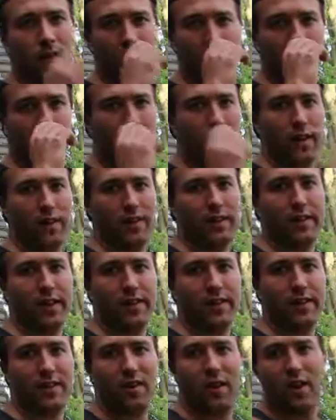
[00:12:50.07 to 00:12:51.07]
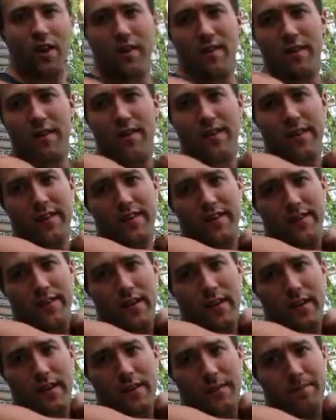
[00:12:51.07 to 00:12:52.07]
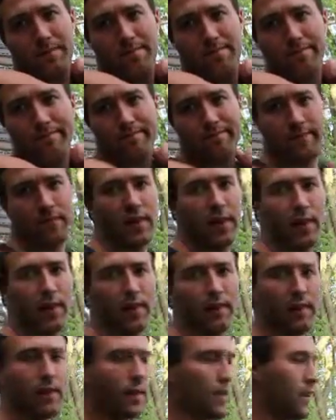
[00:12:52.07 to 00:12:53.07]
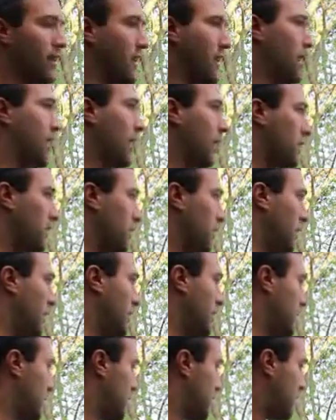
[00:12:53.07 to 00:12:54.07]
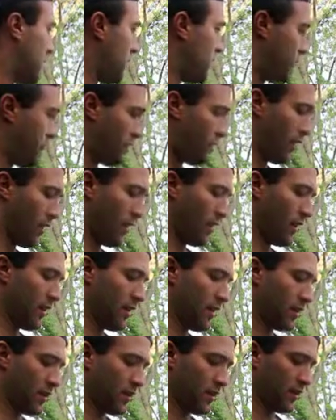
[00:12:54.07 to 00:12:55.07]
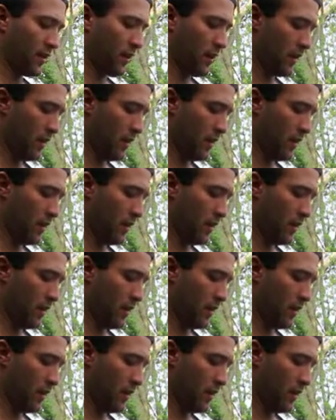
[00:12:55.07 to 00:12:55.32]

I got a nice color, and yeah, that's what I did. So it really is